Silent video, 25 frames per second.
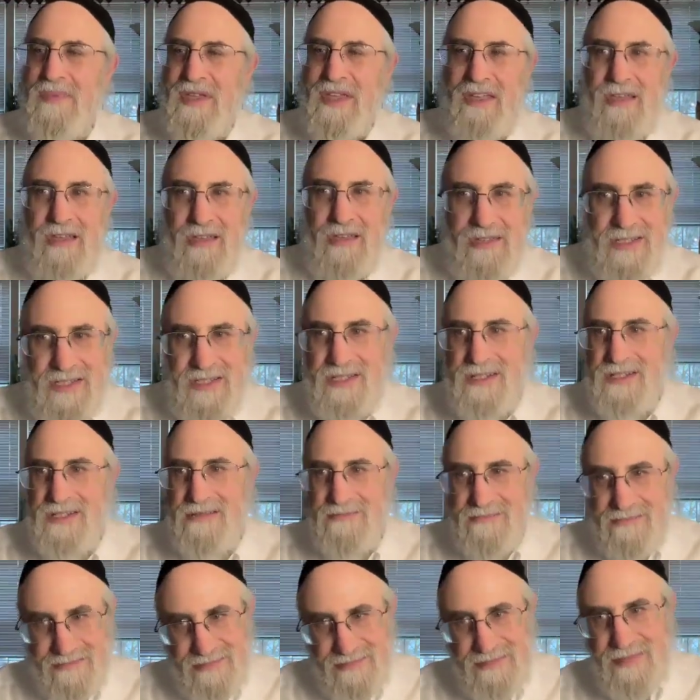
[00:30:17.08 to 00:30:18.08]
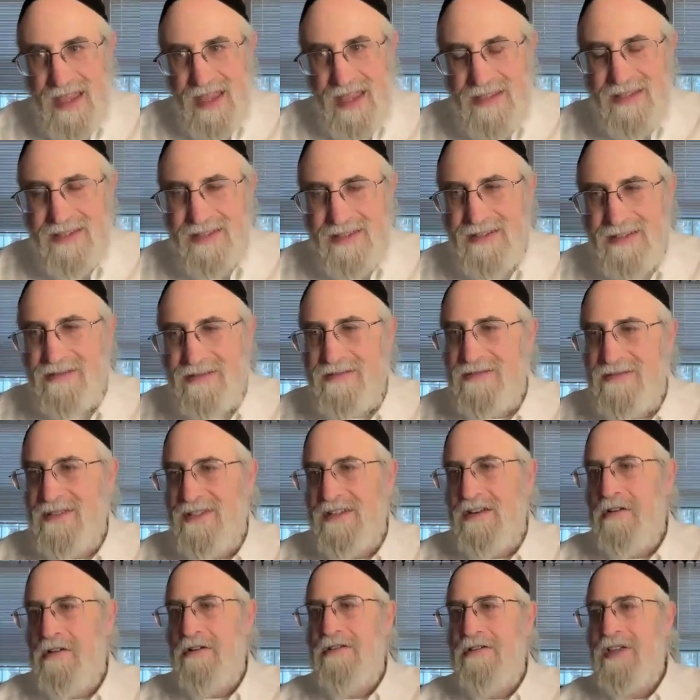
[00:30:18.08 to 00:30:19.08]
Because that,
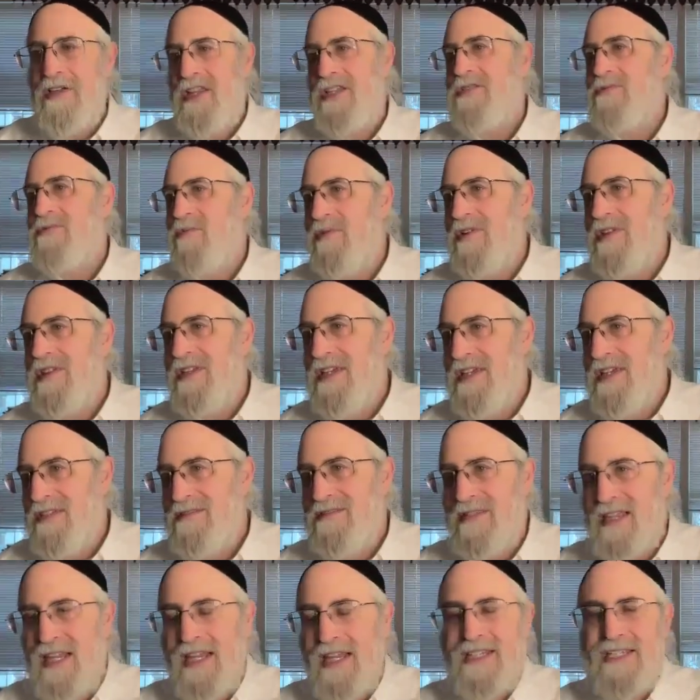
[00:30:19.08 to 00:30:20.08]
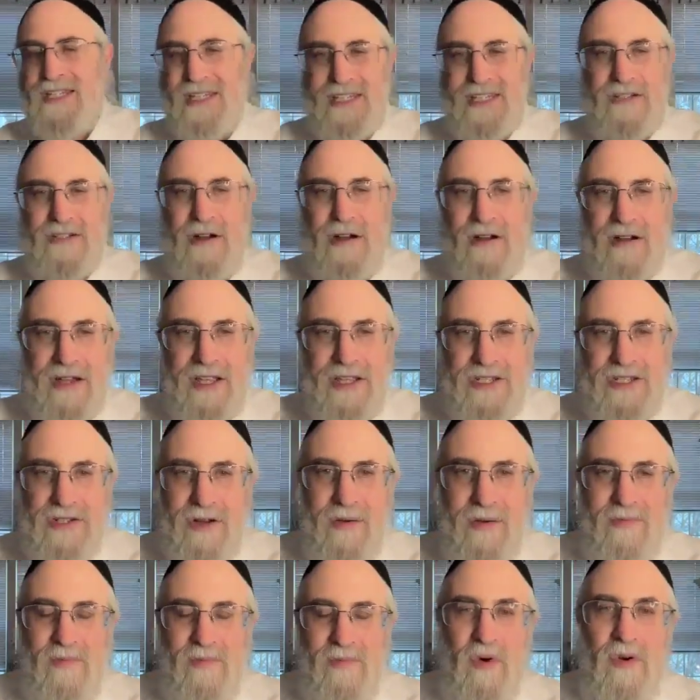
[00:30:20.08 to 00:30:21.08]
it's
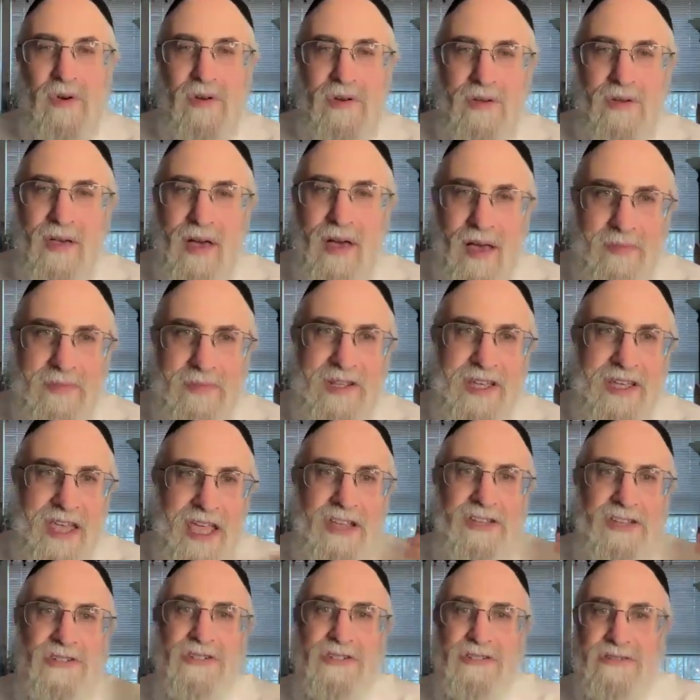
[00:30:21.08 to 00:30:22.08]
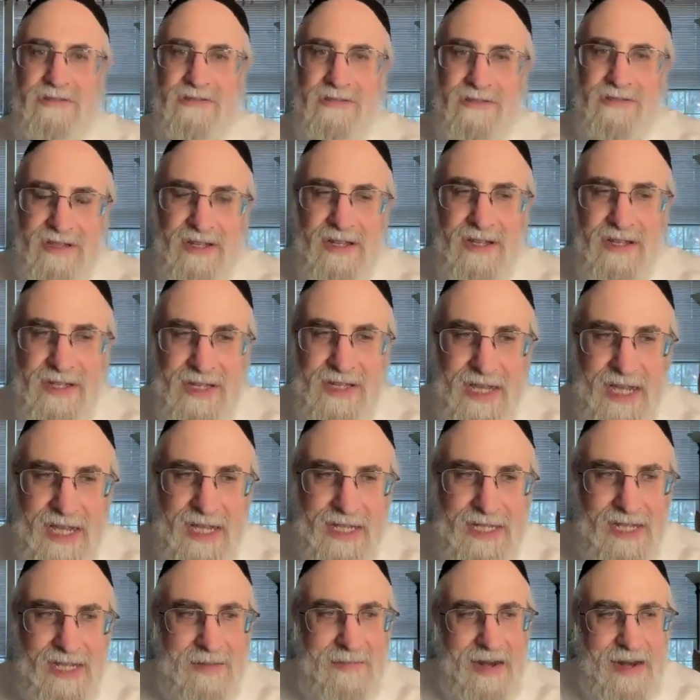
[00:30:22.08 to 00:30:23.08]
our moral obligation to
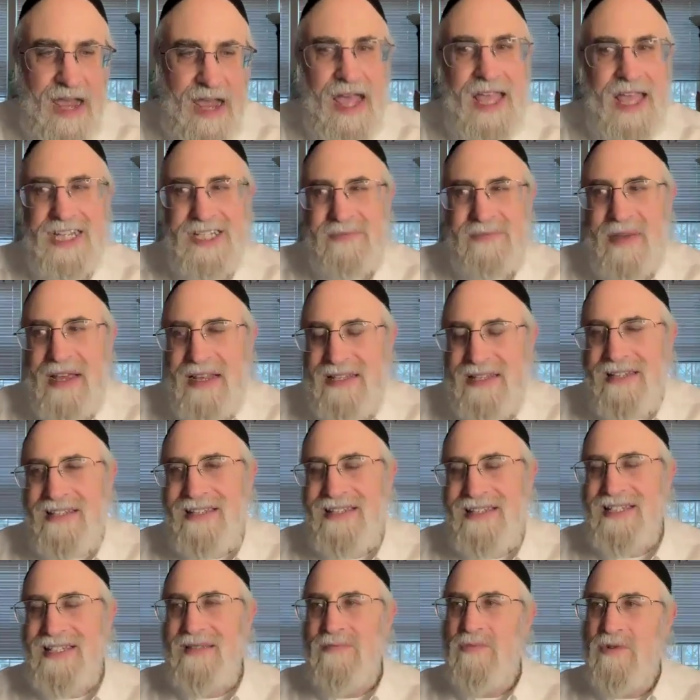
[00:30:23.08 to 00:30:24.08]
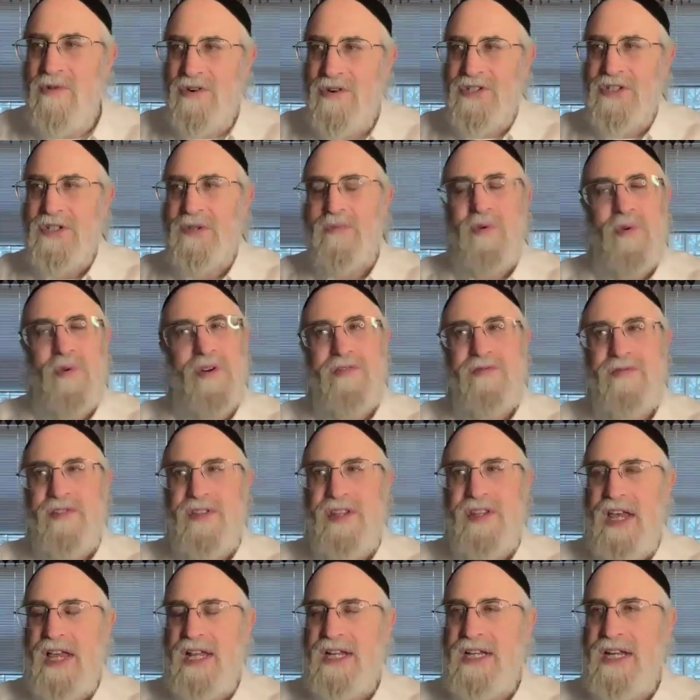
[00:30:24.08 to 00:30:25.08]
hate them. And I expected to see more support for
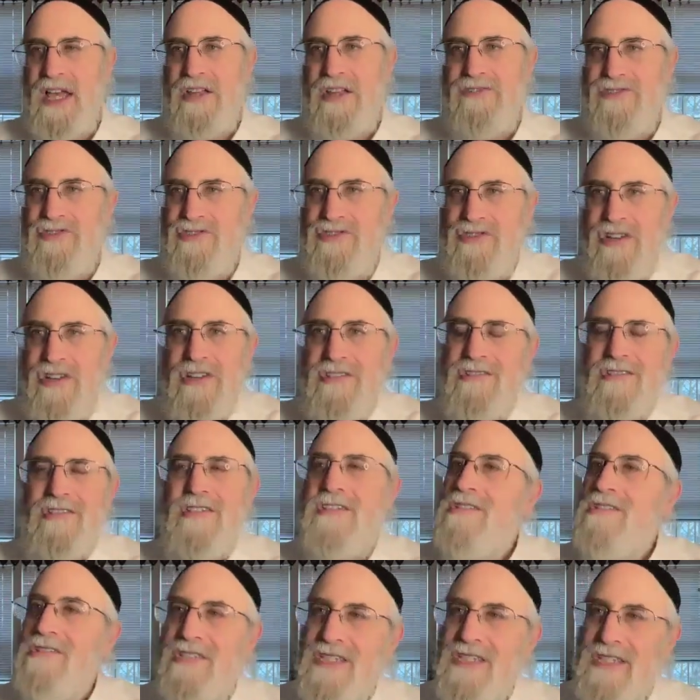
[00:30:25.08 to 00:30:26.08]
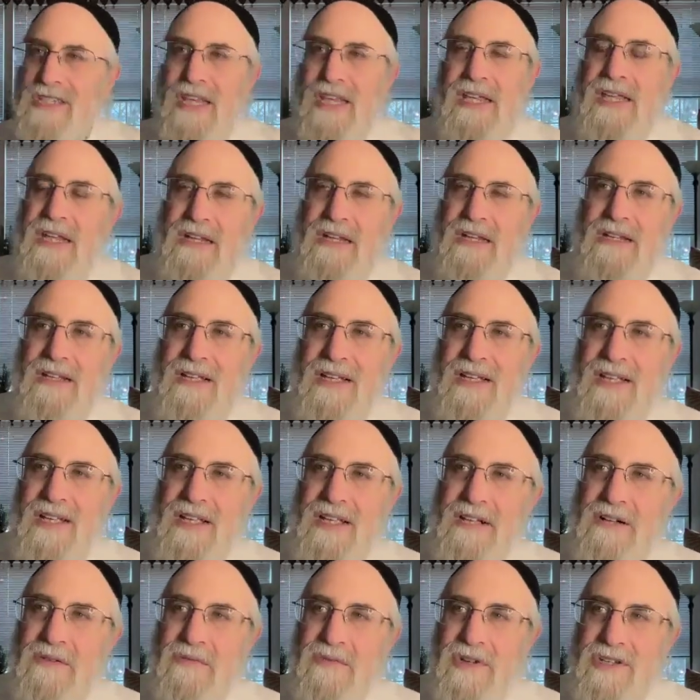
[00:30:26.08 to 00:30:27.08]
that, and I just didn't see it,
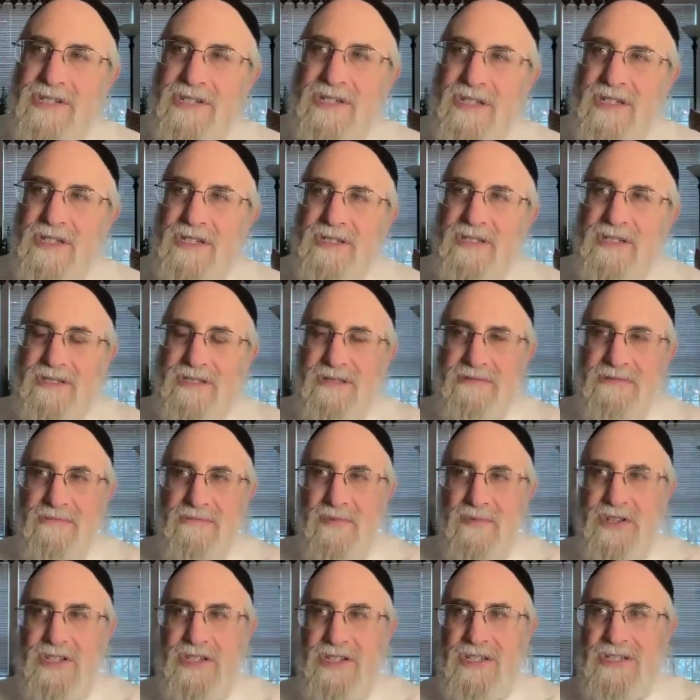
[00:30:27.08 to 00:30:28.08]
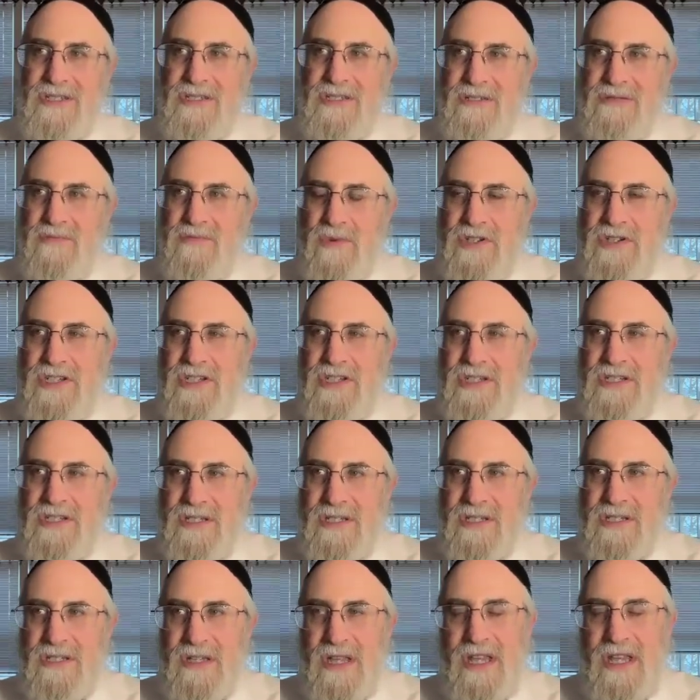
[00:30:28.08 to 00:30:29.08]
which is
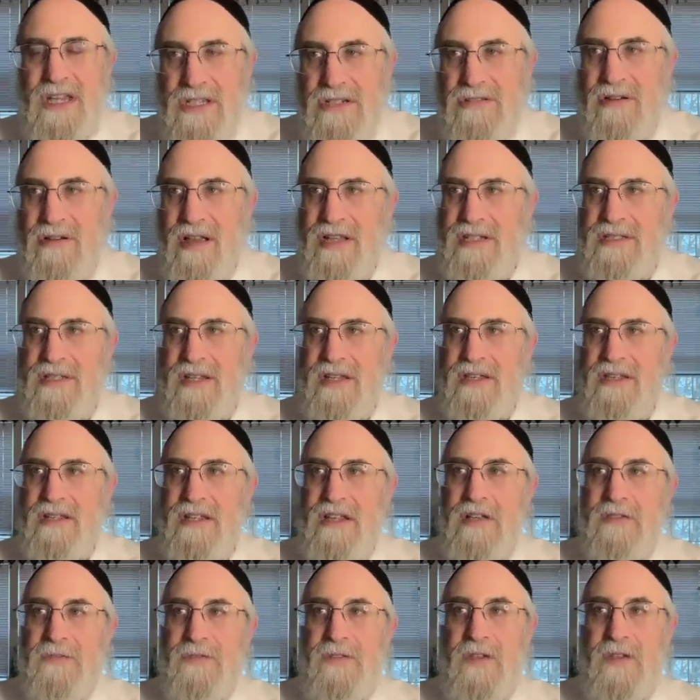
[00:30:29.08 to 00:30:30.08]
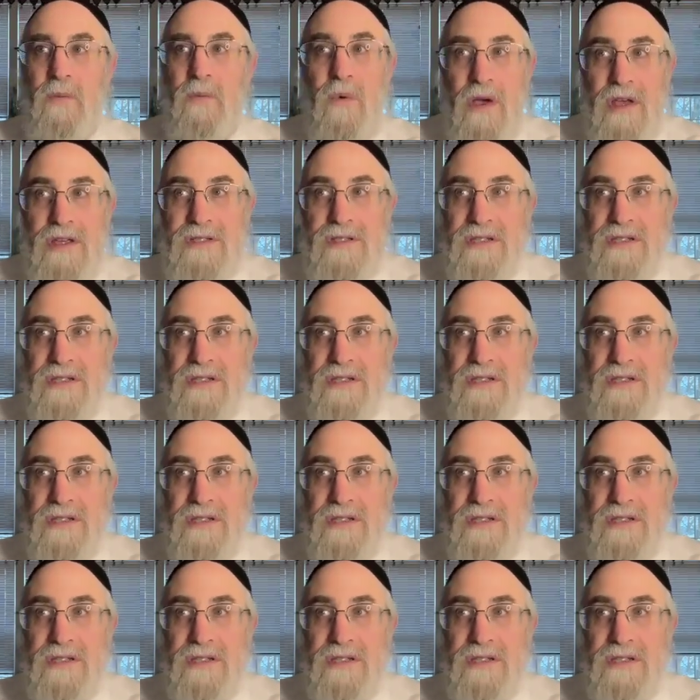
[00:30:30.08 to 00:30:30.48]
interesting. There